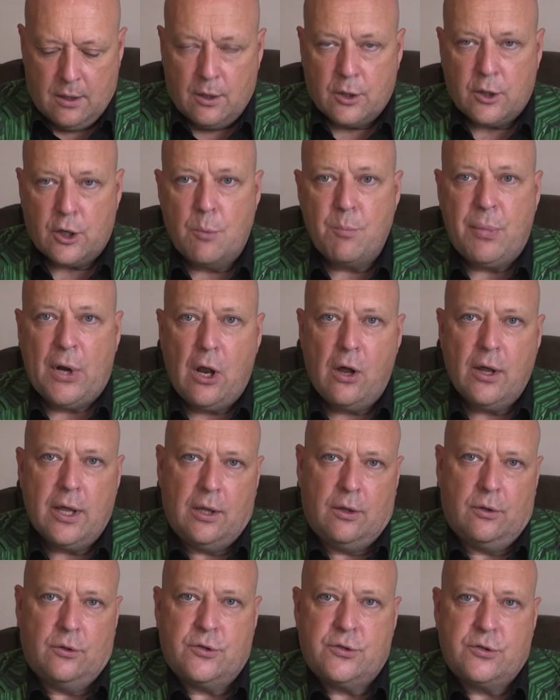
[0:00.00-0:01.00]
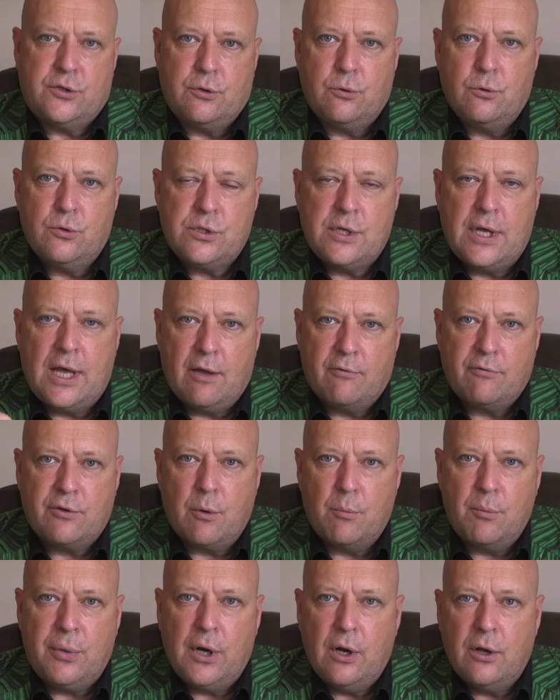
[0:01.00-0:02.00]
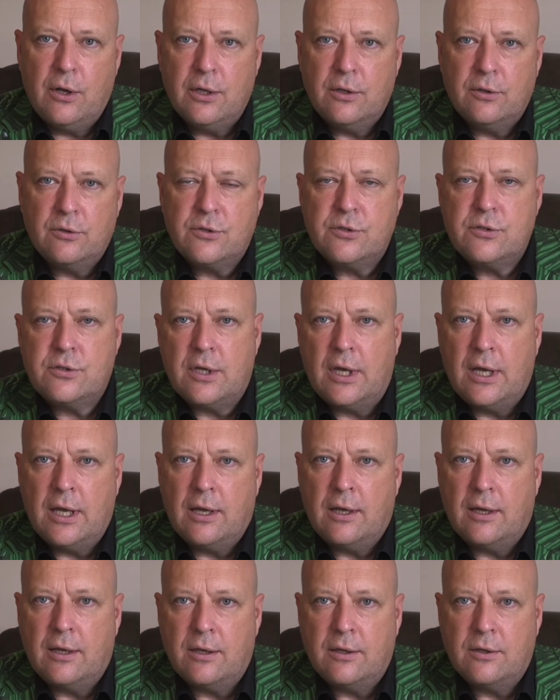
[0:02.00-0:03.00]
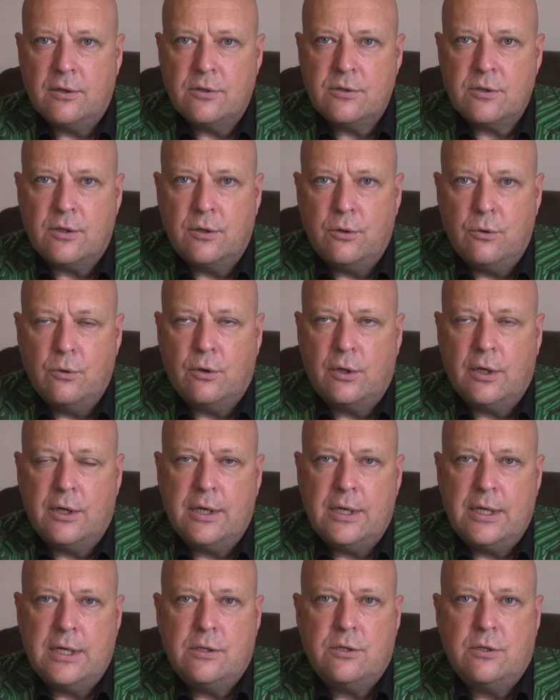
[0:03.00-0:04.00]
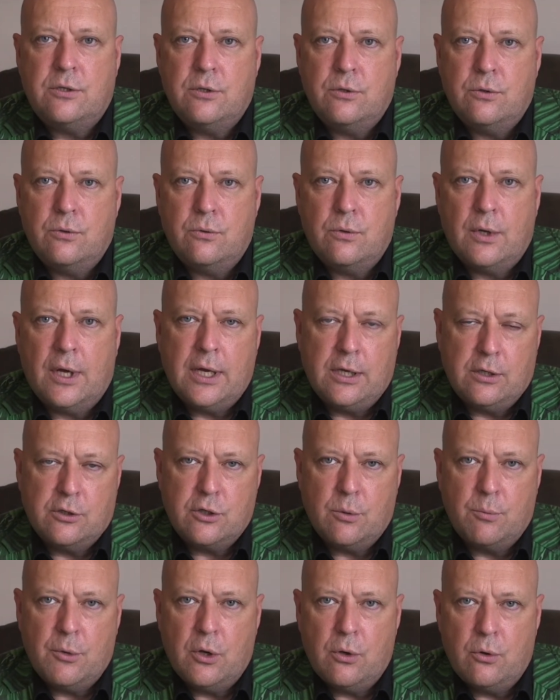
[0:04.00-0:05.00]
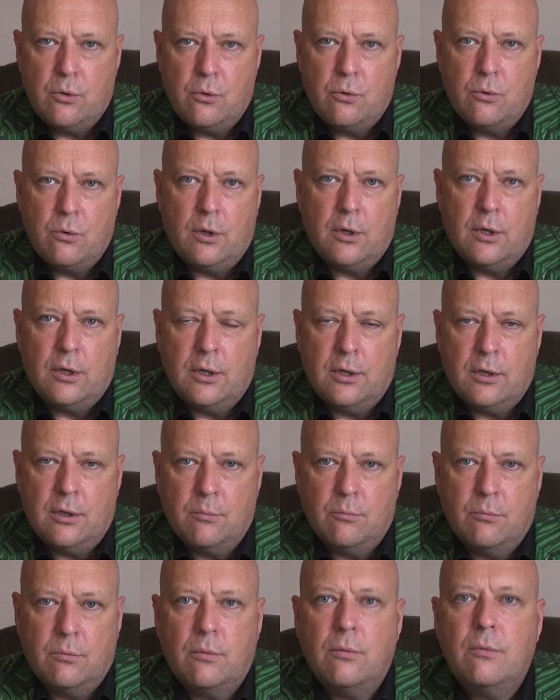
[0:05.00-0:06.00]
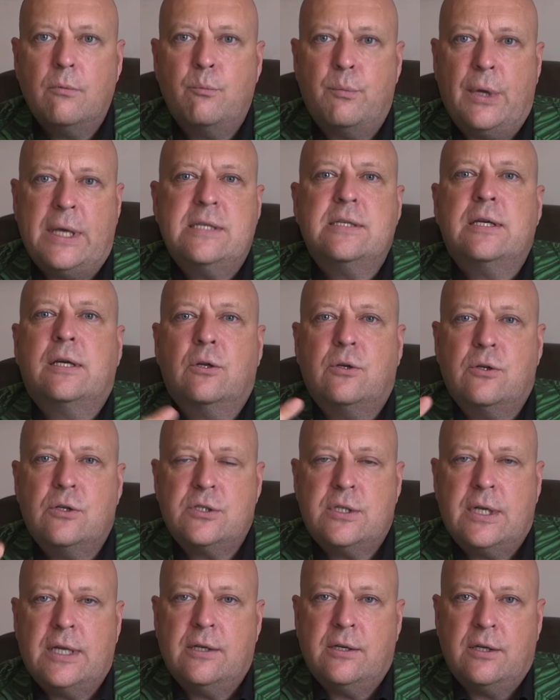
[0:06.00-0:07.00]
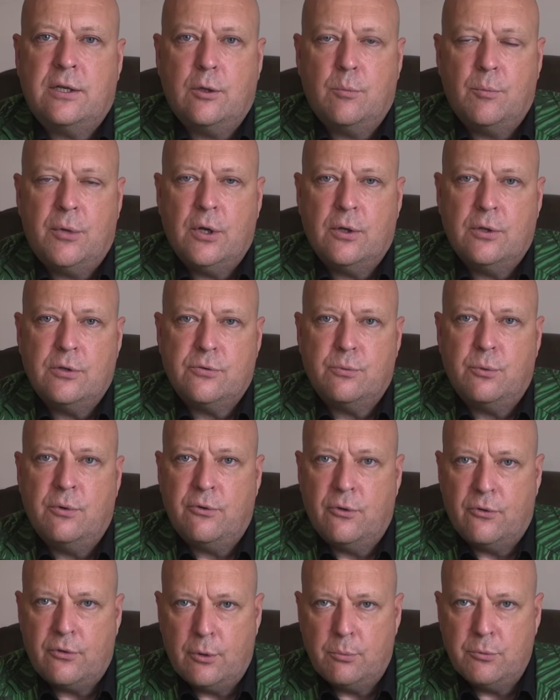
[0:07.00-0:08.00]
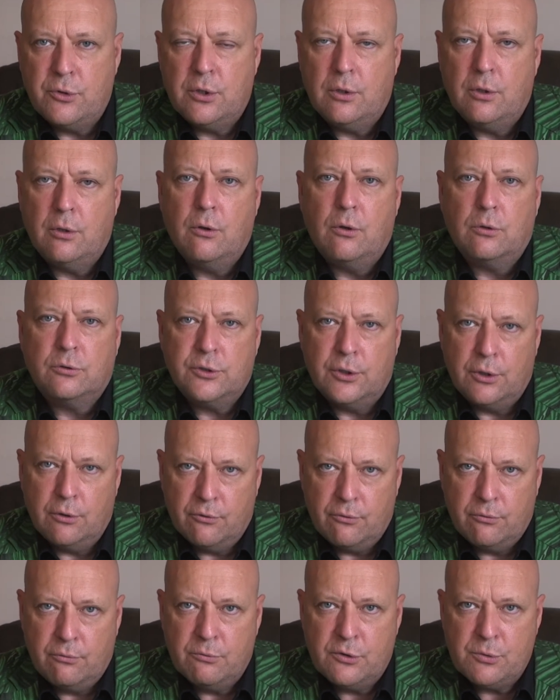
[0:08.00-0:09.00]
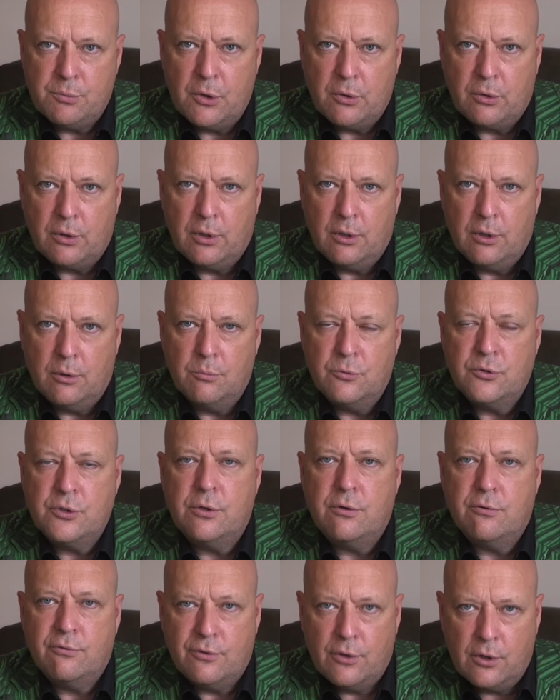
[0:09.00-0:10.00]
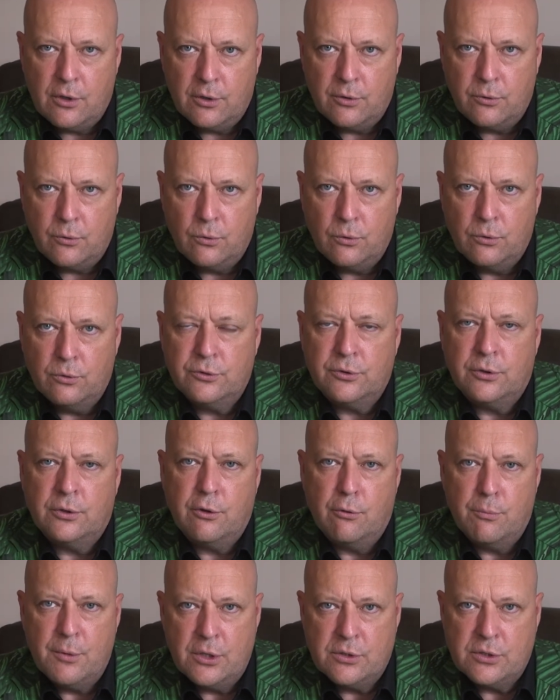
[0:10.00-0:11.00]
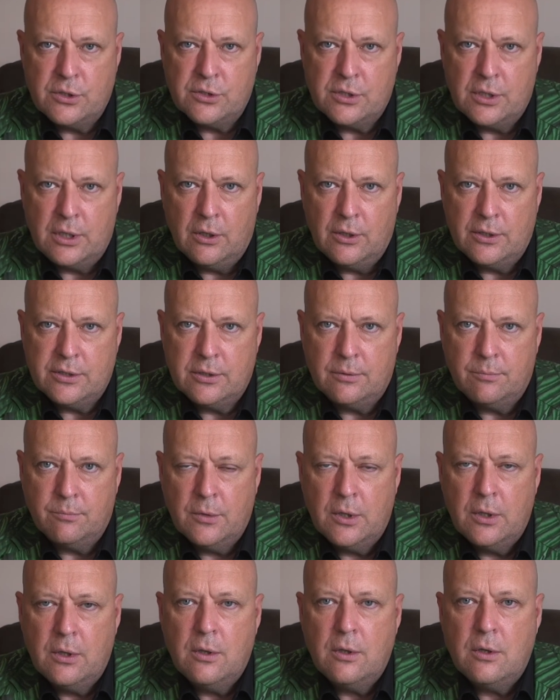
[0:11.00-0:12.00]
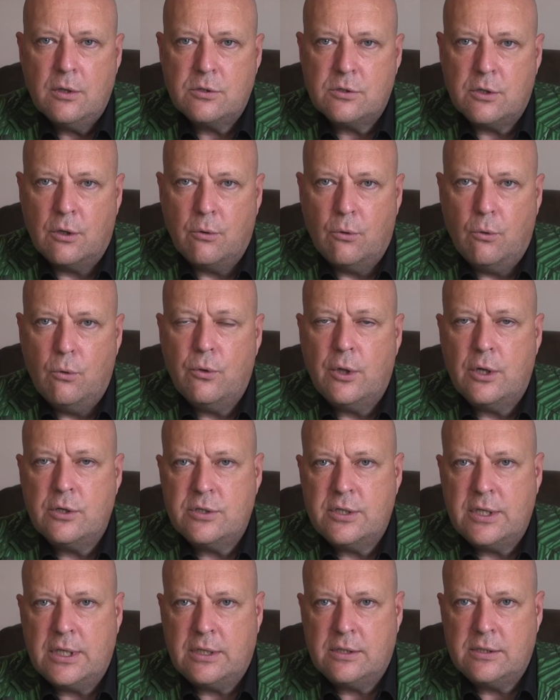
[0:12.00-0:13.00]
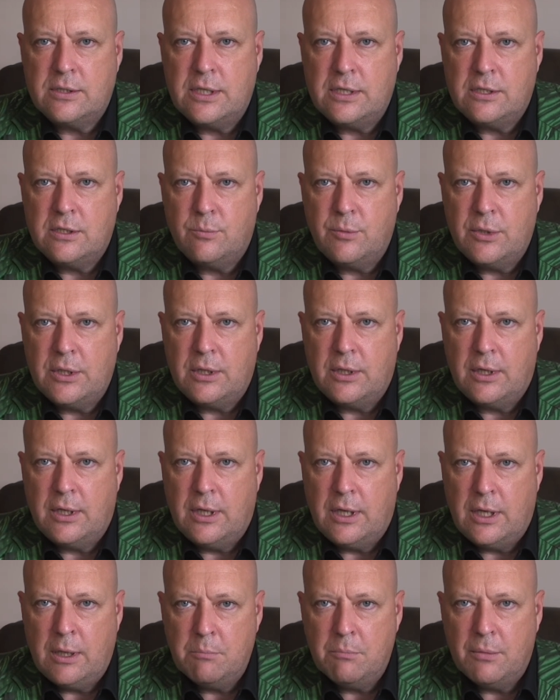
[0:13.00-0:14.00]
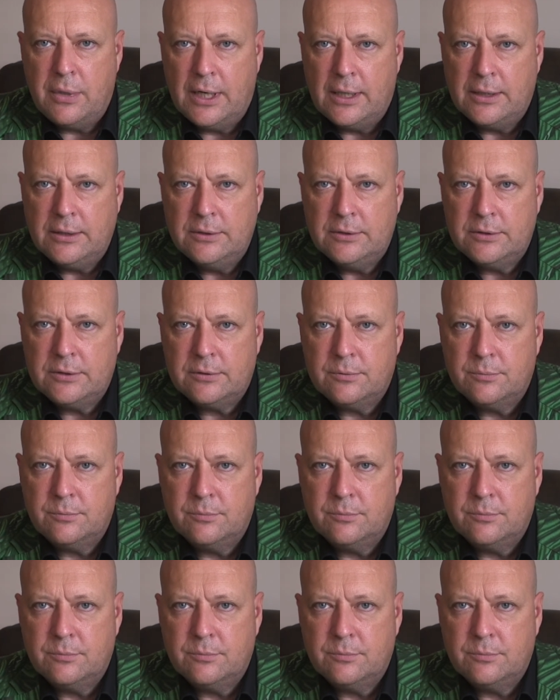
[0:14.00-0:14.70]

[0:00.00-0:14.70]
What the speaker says: Compliance. So you also have compliance, and you're going to need to do HMO basic understanding compliance for your thumb turn locks and your smoke alarms and your fire doors and your emergency lighting. So all those things need to be in place